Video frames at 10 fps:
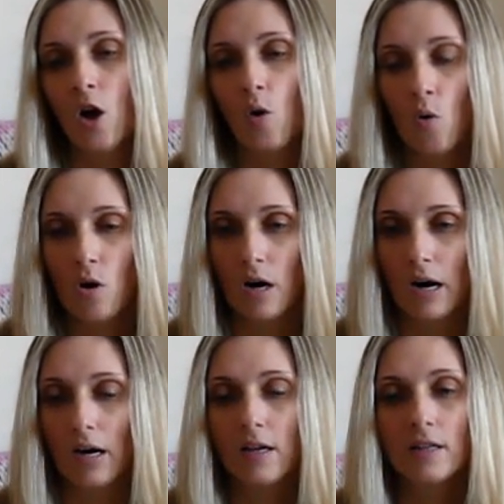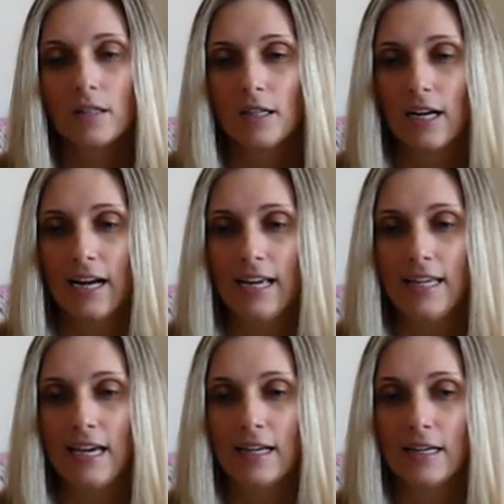Or I
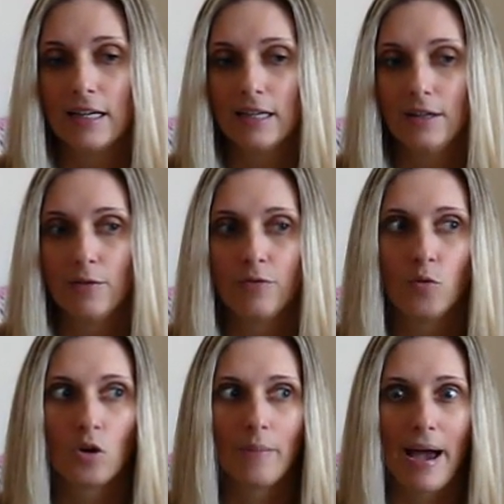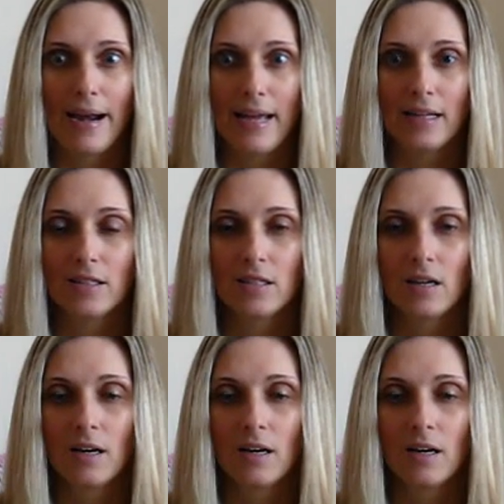can format it